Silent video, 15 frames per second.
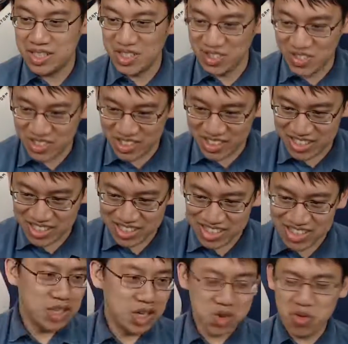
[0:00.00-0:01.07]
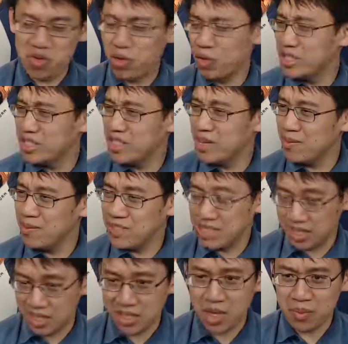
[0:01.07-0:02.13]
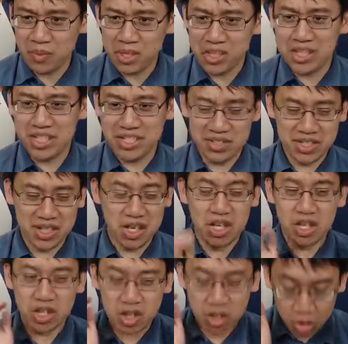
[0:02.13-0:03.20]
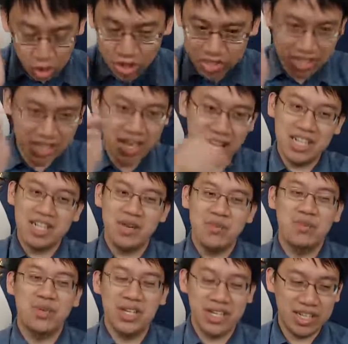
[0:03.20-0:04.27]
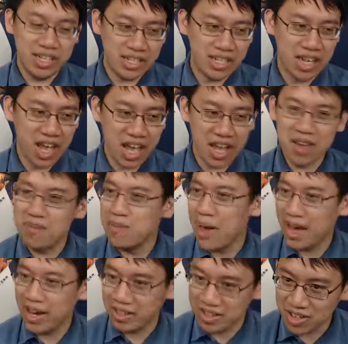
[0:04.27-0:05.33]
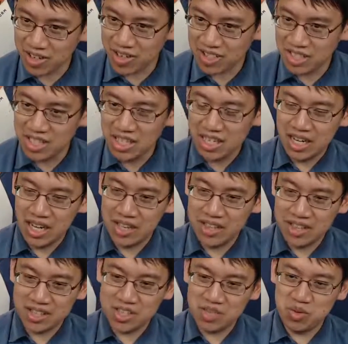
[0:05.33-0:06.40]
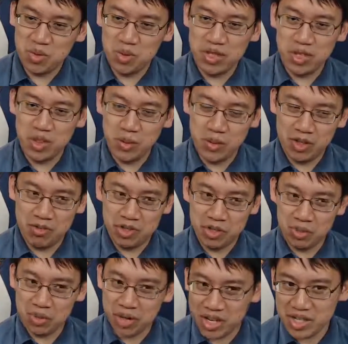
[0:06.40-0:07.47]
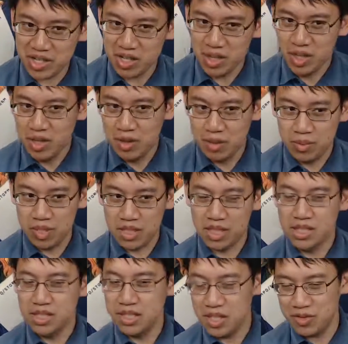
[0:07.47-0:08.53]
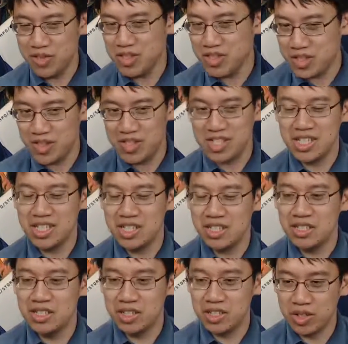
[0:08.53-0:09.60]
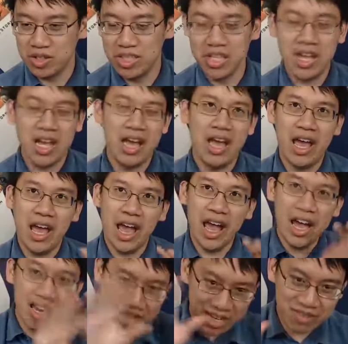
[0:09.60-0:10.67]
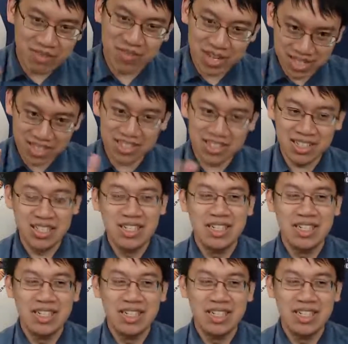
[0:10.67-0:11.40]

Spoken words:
terrible card. So for the same reason, Chameleos could end up being a bad card. I think this would be a little bit of a surprise because Shifter Xeris can turn into any minion,